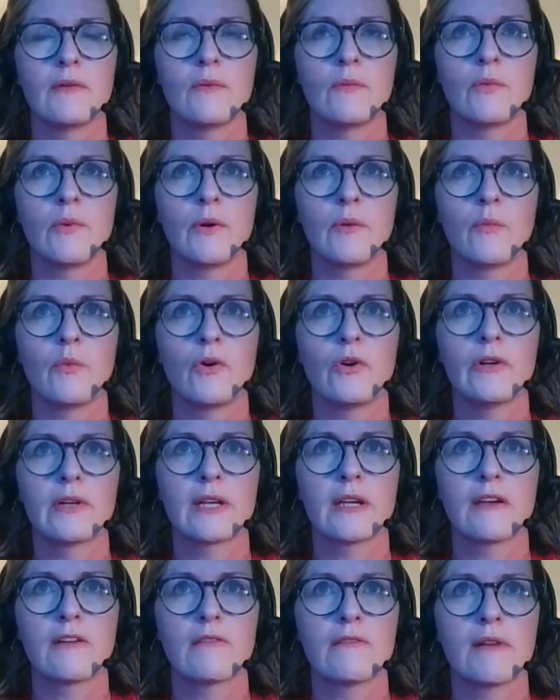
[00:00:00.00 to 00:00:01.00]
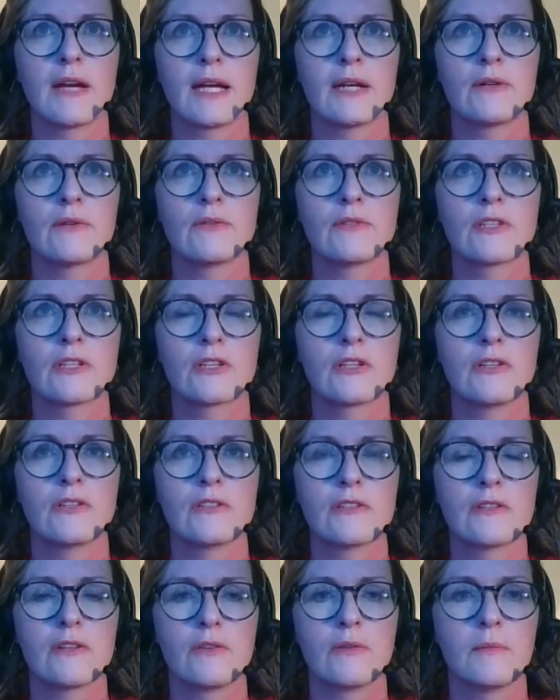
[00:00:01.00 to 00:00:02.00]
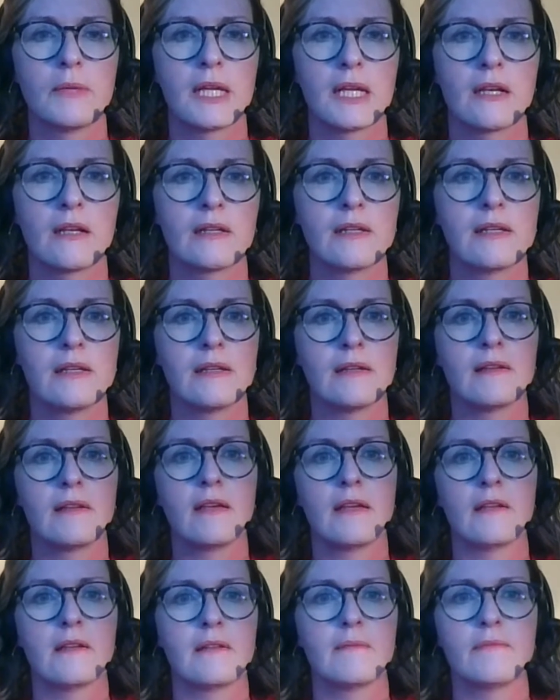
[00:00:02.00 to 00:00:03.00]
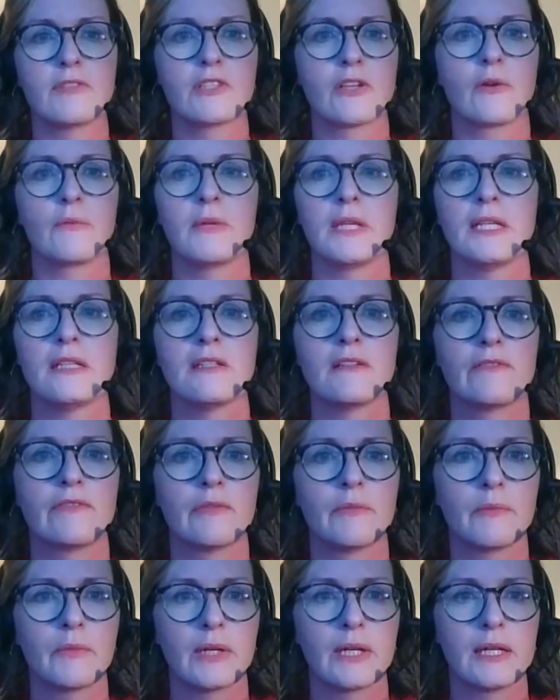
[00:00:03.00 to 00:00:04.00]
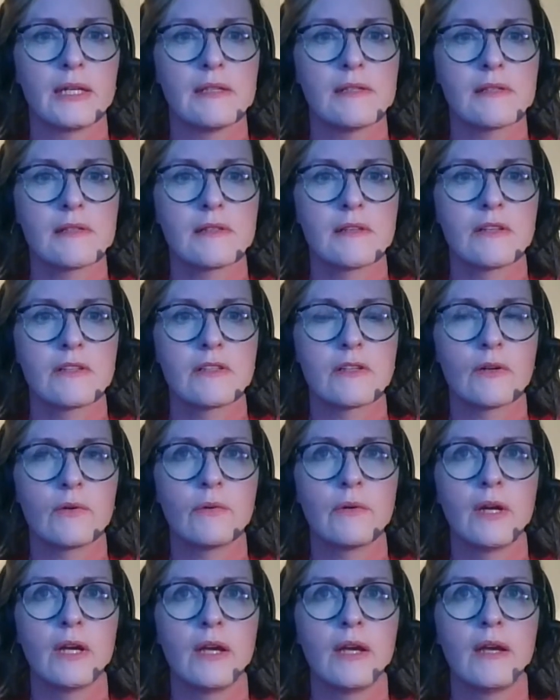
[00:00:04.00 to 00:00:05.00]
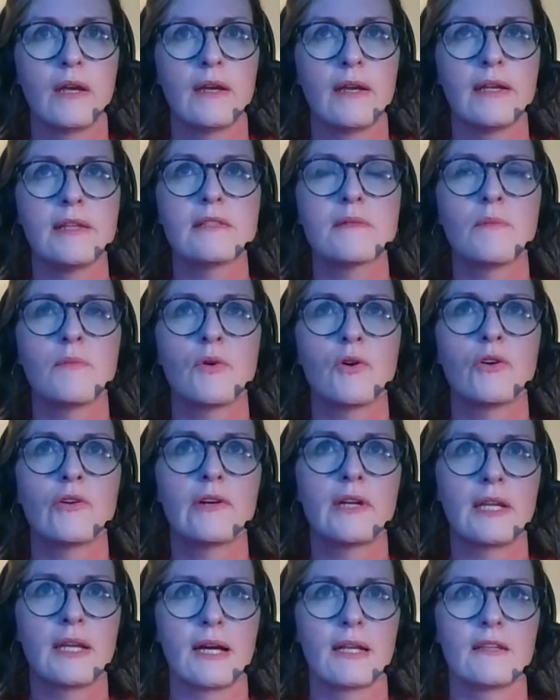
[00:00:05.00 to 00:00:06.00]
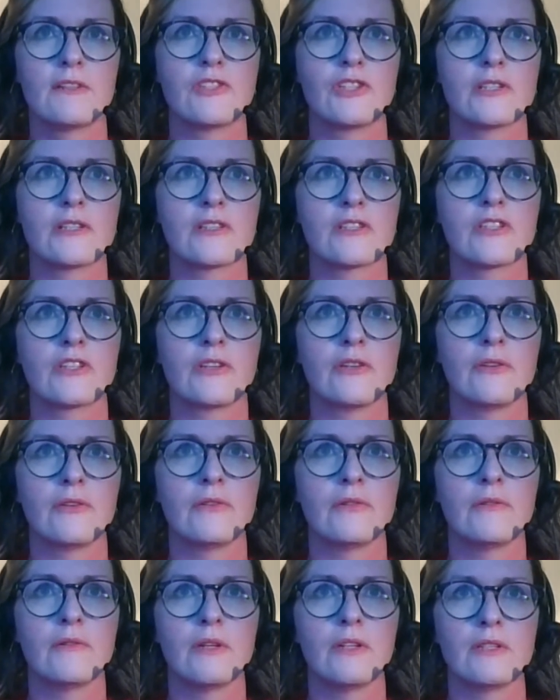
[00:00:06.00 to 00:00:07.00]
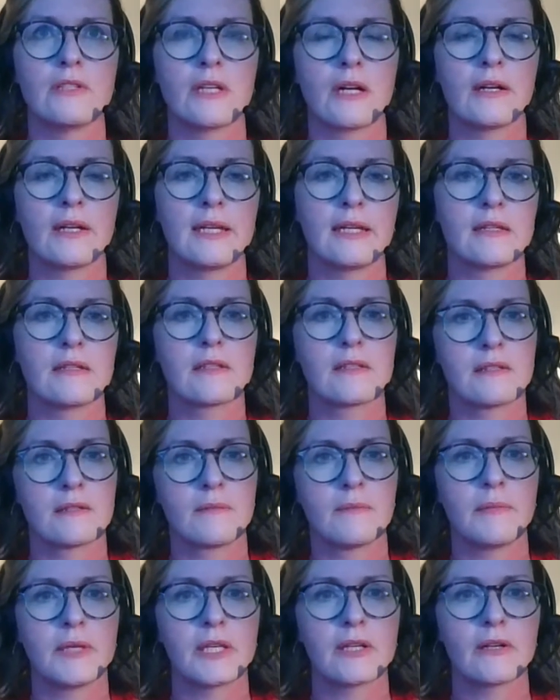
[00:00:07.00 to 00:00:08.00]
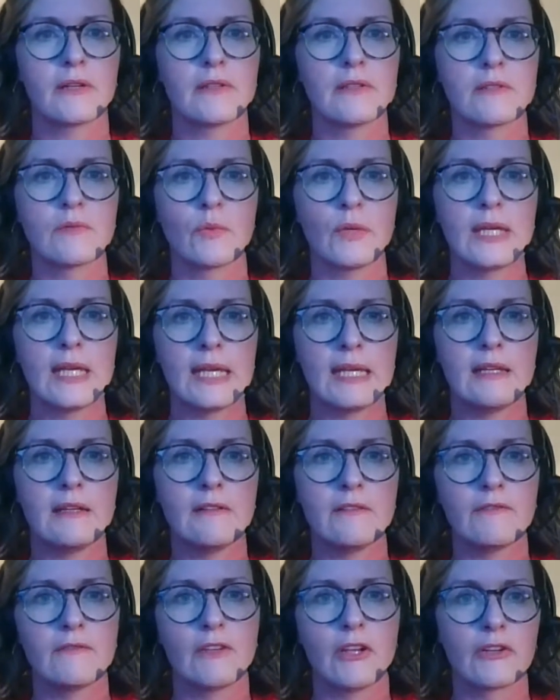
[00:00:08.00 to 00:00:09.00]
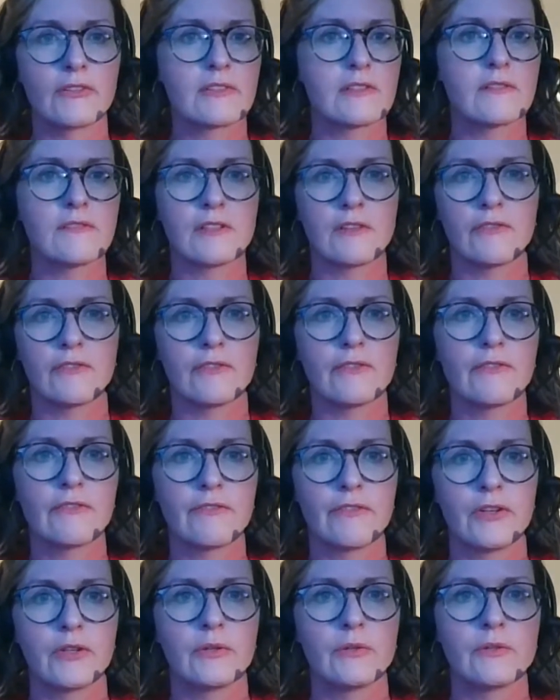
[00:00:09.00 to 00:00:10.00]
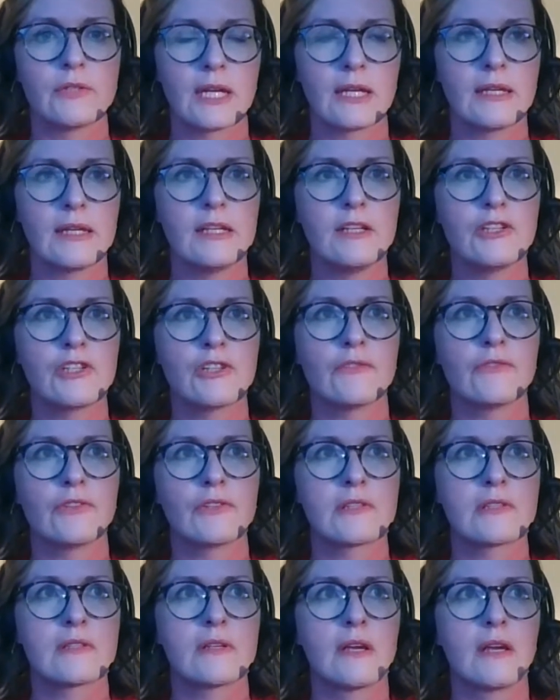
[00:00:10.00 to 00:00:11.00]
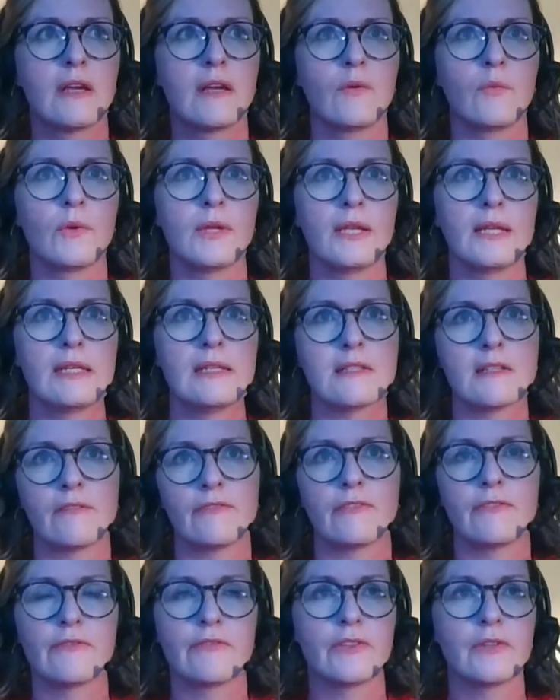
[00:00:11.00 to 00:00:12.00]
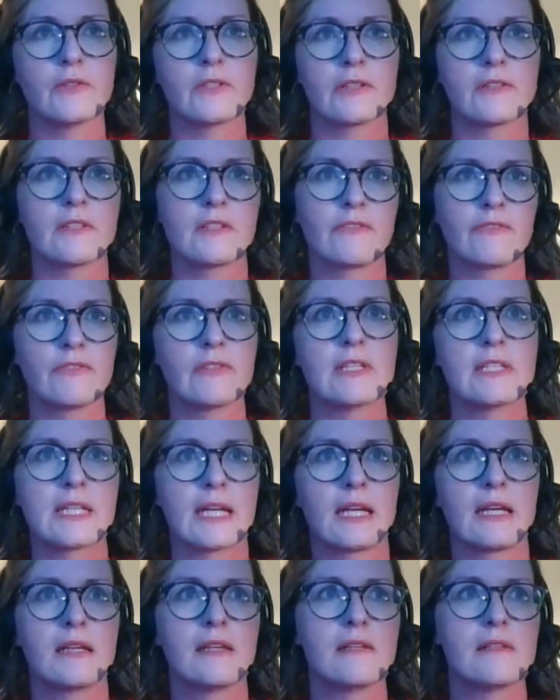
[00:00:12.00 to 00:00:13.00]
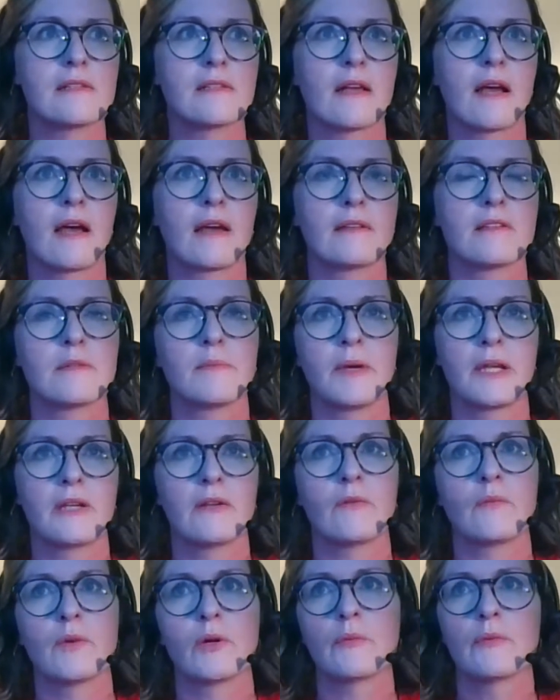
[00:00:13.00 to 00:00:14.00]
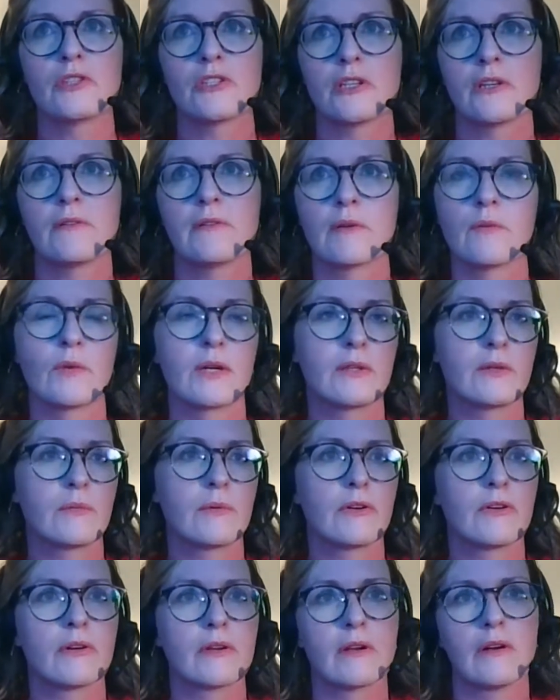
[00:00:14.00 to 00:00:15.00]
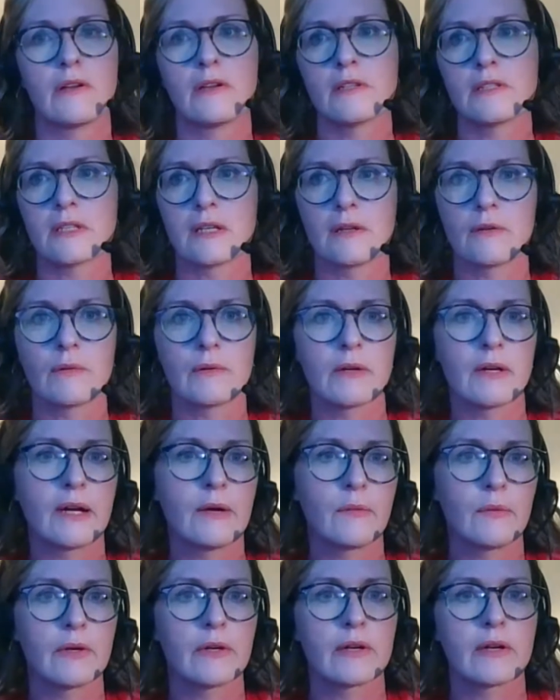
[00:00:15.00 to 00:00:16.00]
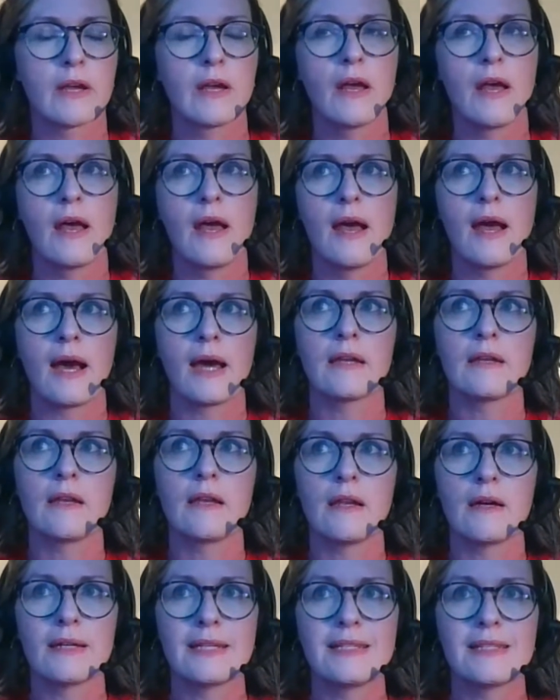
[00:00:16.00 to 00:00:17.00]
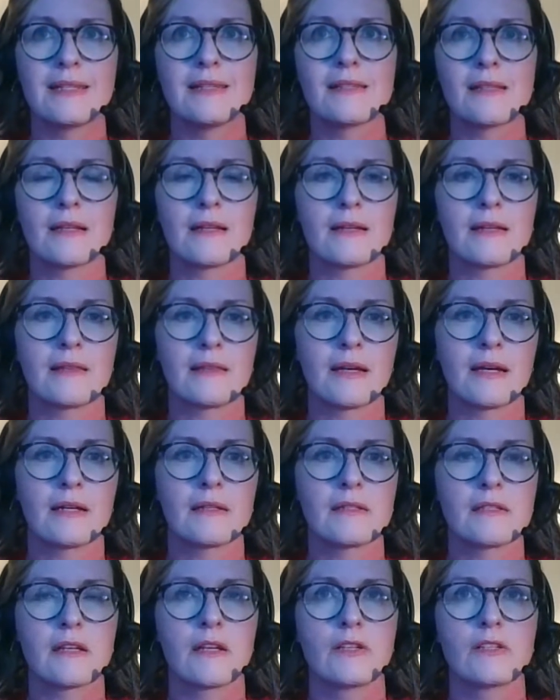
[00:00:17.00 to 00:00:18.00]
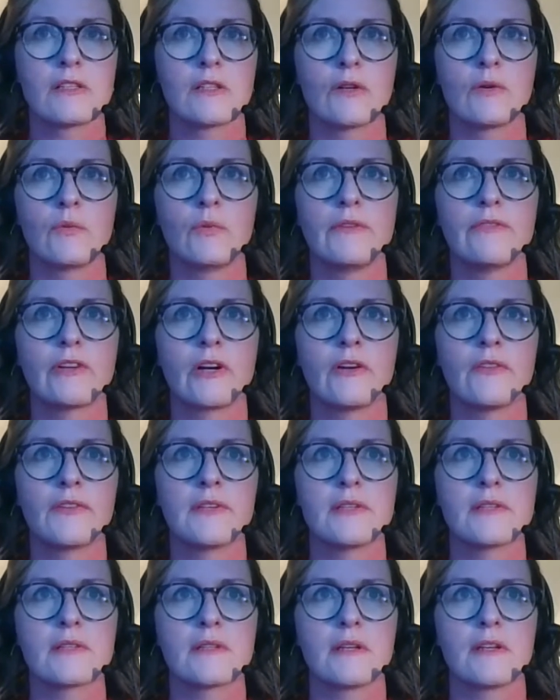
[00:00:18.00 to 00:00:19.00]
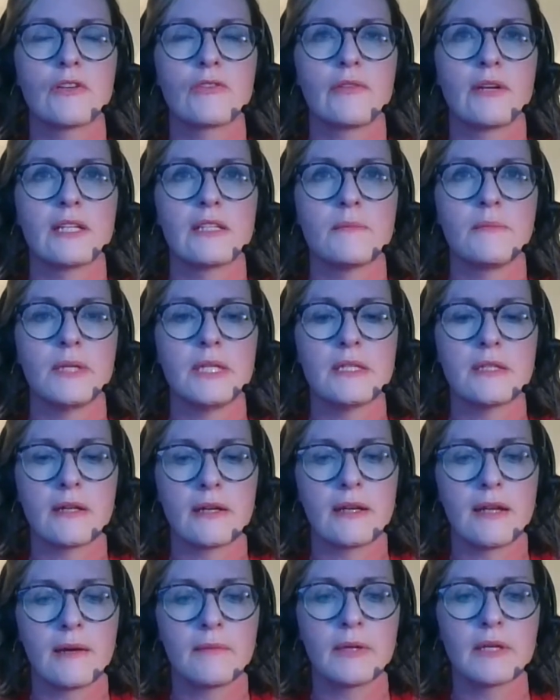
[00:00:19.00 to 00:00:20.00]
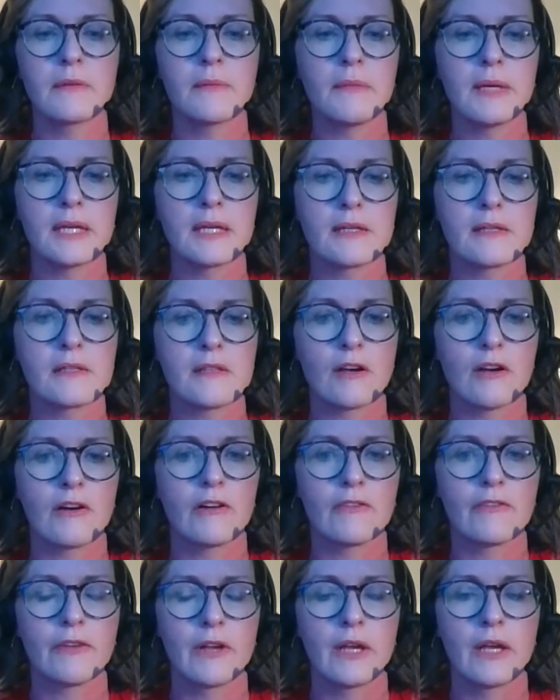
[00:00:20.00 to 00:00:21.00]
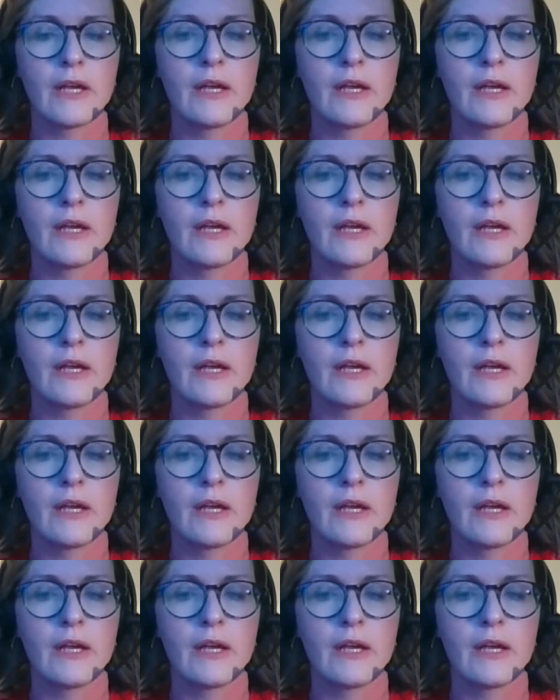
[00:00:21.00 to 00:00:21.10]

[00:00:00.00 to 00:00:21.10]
we're walking around consuming light in so many different ways. So it's more analogous to diet because we eat lots of different food and each of us will eat different food on different days and depending on what we're doing, whether we're on holiday or we're at work. And light is like that. So we've got this incredibly dynamic mix of